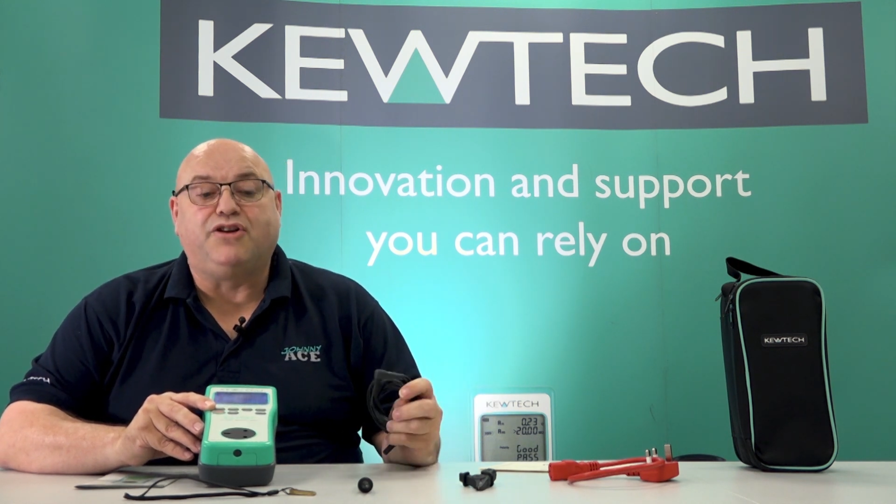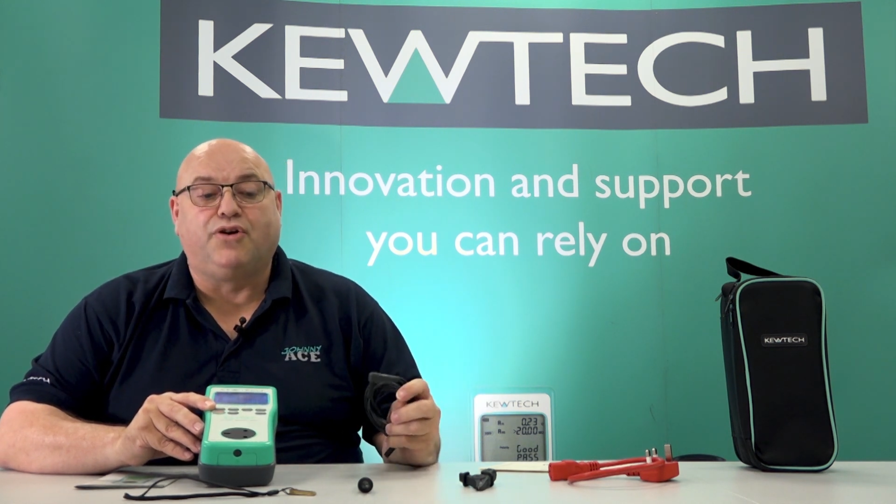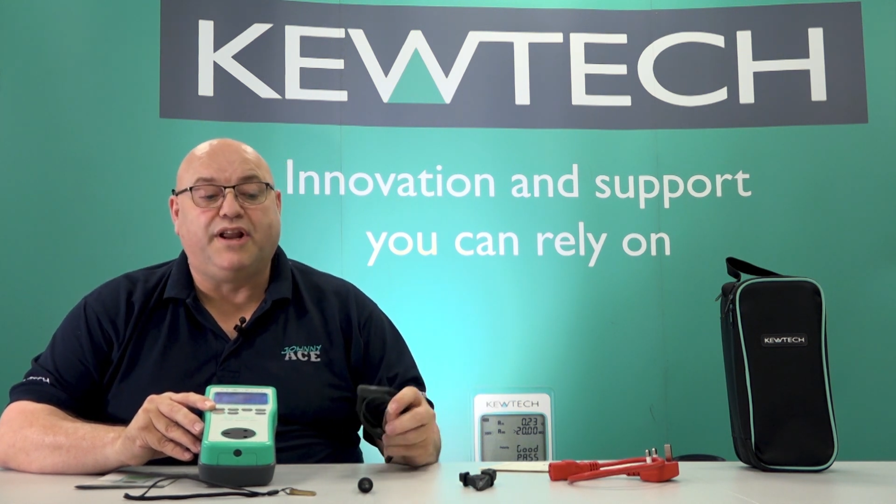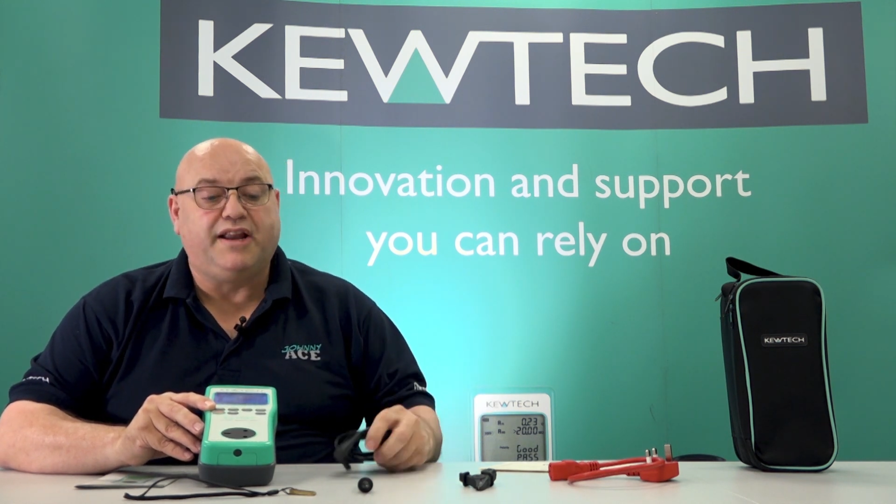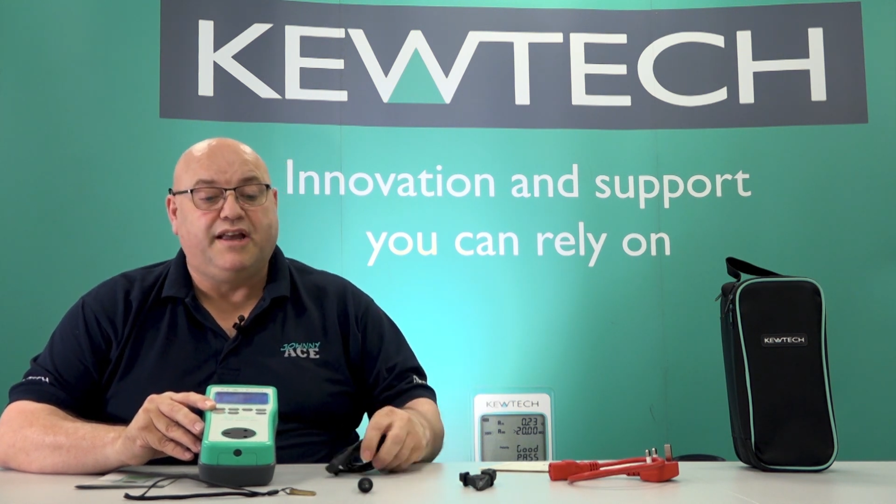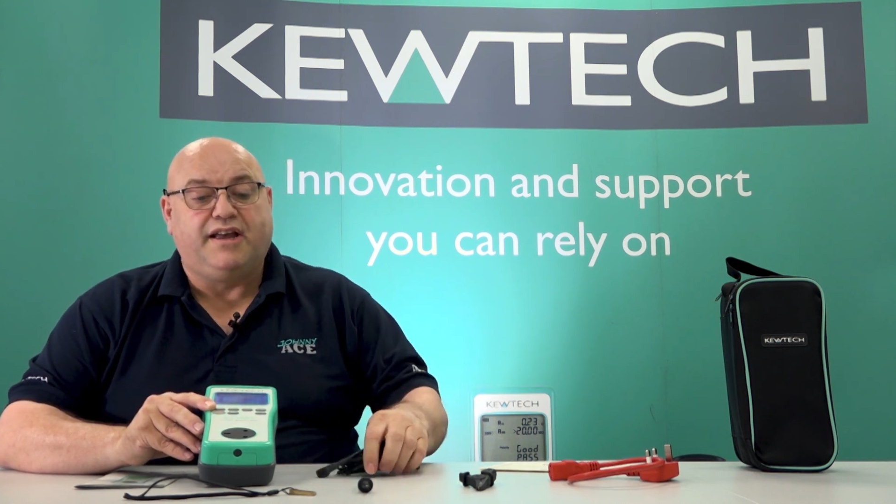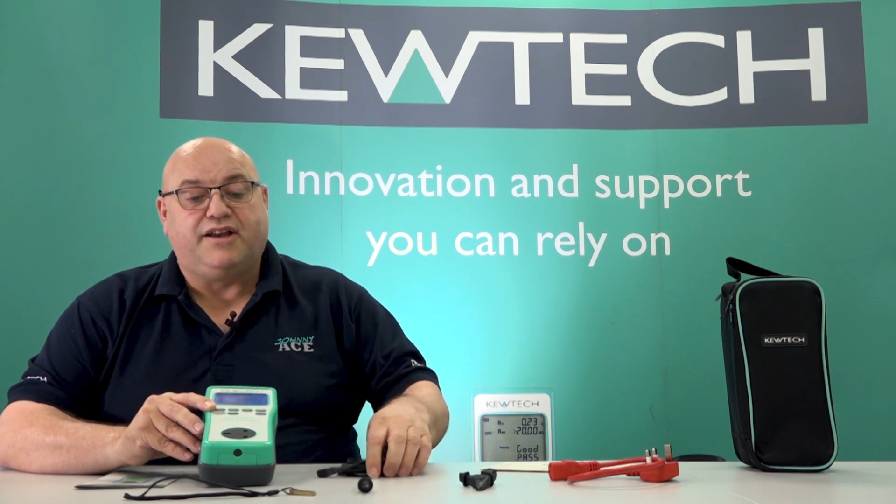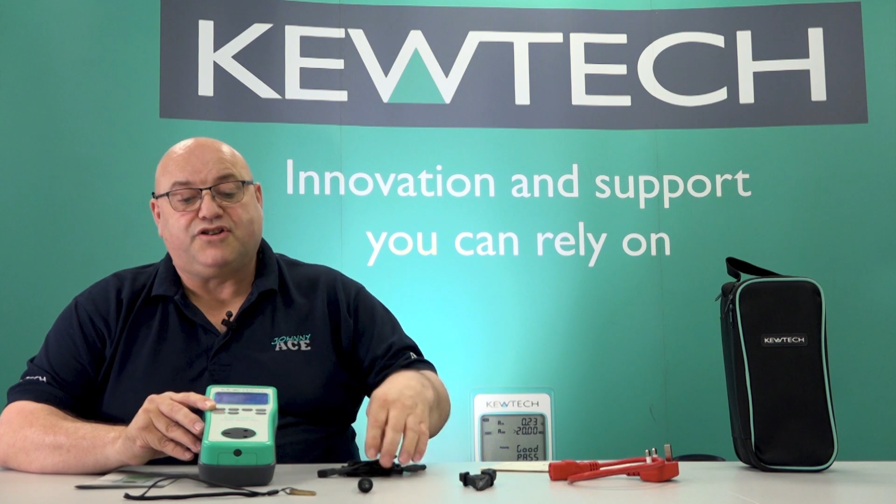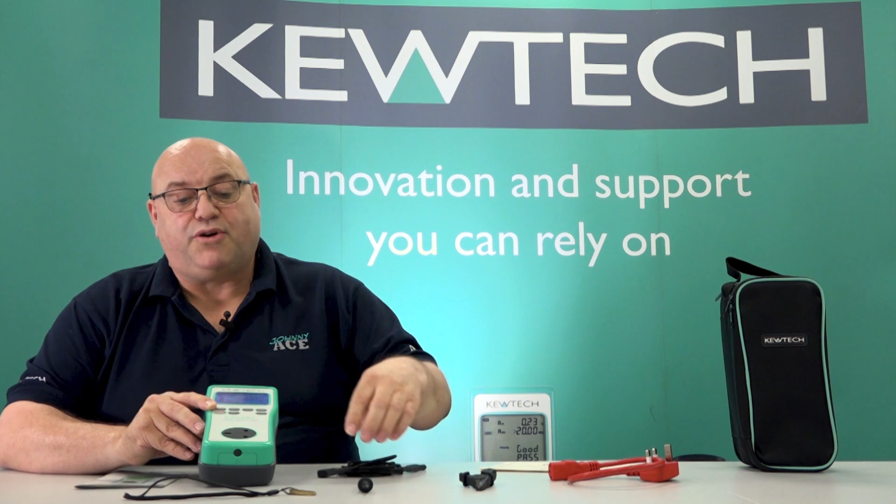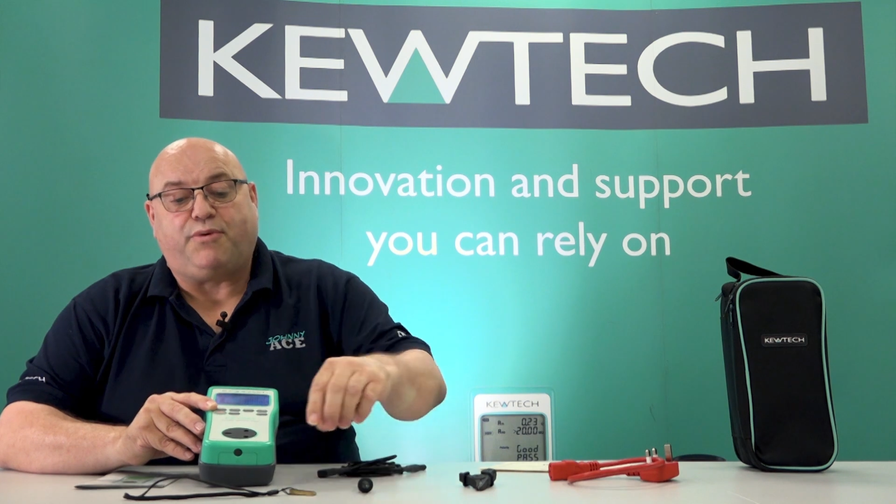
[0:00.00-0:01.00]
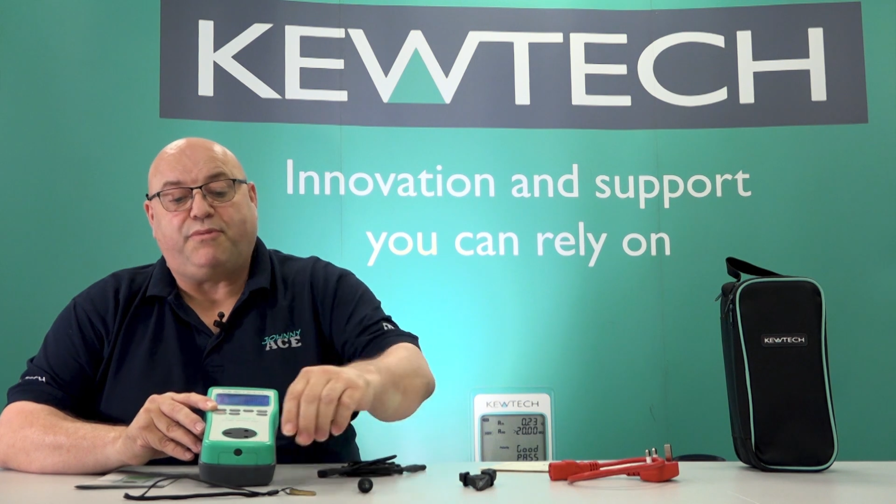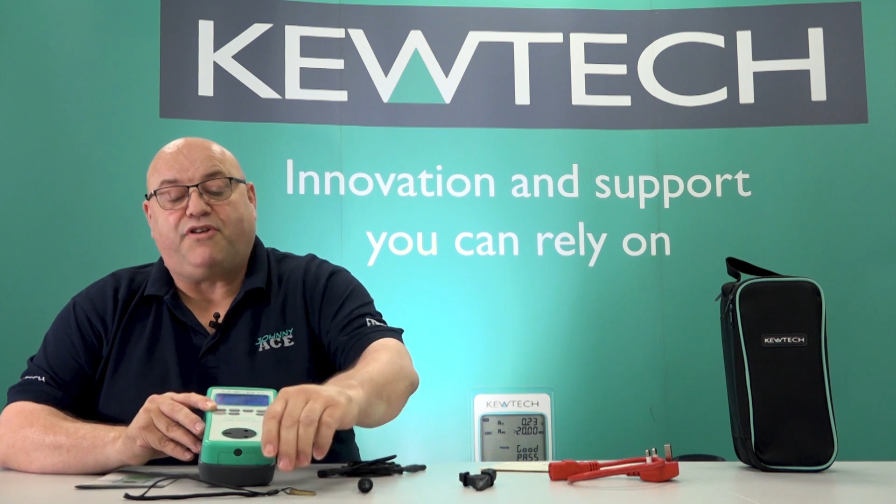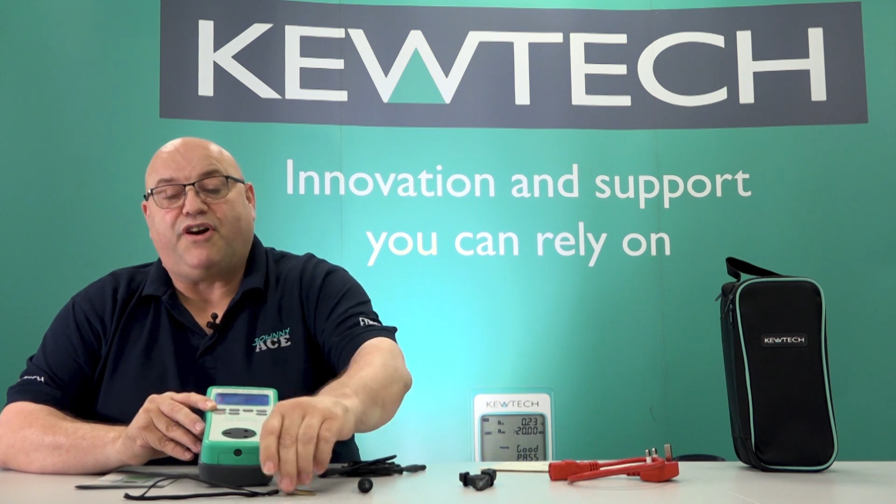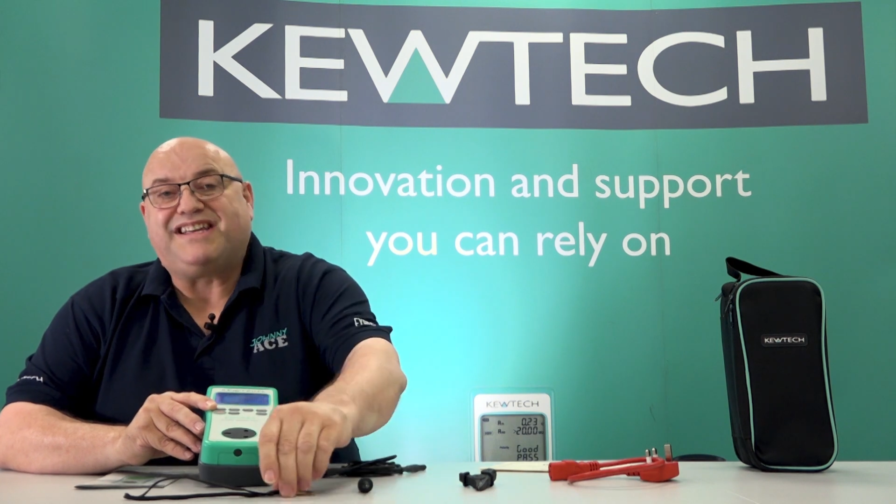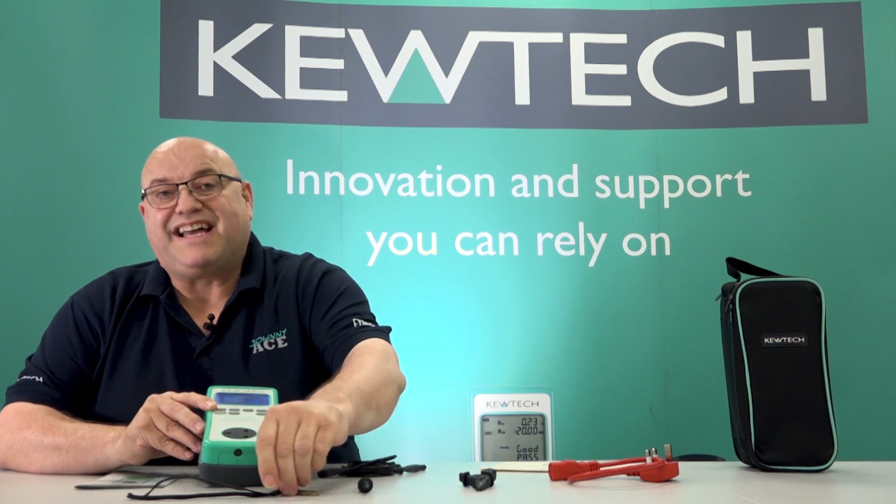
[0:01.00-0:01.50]
nulling. So what we've
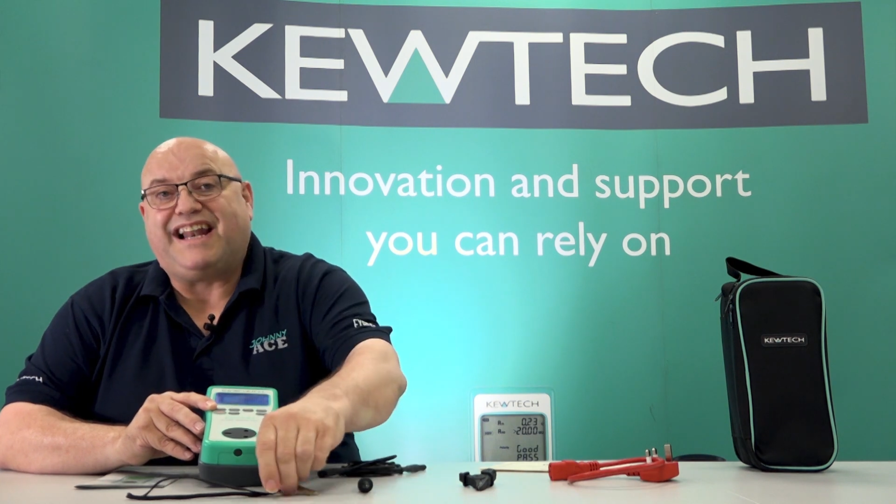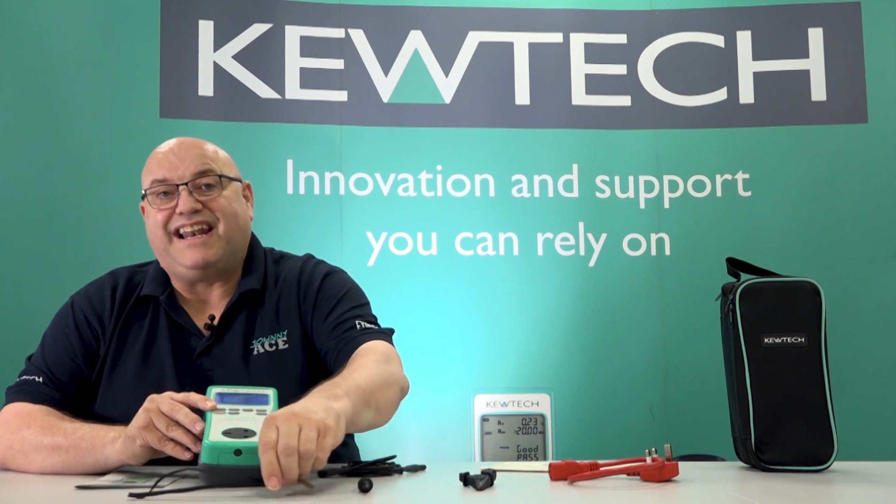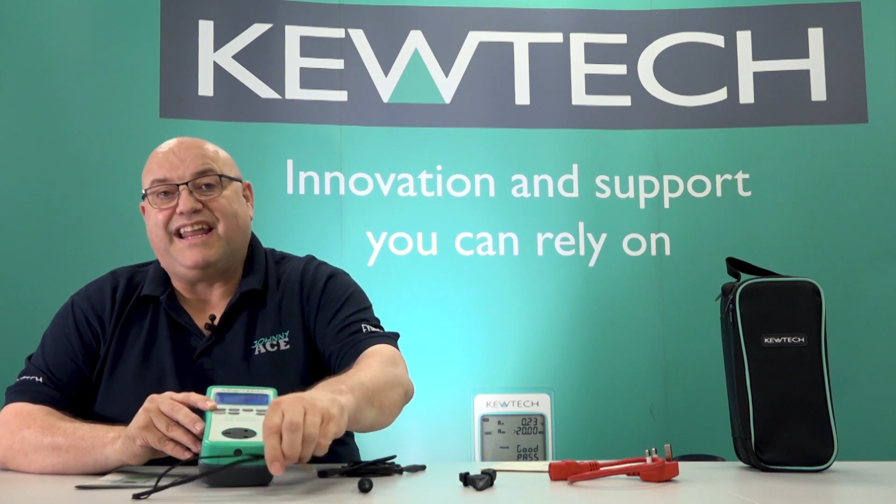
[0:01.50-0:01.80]
got is our